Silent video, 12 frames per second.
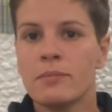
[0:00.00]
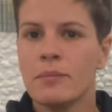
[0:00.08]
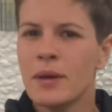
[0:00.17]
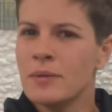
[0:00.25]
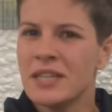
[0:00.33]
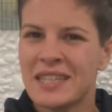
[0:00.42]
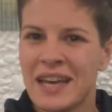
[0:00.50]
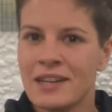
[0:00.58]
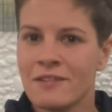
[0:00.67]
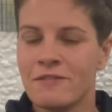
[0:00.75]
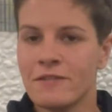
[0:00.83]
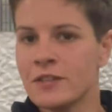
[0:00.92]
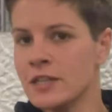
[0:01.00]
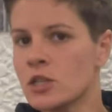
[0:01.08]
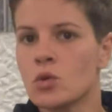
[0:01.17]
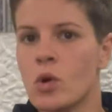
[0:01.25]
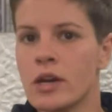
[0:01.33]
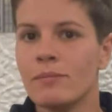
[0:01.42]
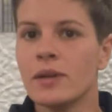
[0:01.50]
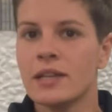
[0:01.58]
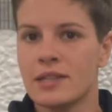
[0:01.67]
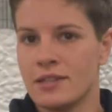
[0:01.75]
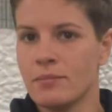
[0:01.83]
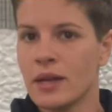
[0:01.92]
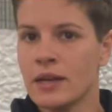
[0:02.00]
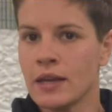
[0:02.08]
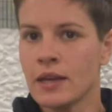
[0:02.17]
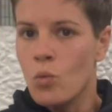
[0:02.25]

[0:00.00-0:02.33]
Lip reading: but maybe 10 to 15, 20 minutes depending.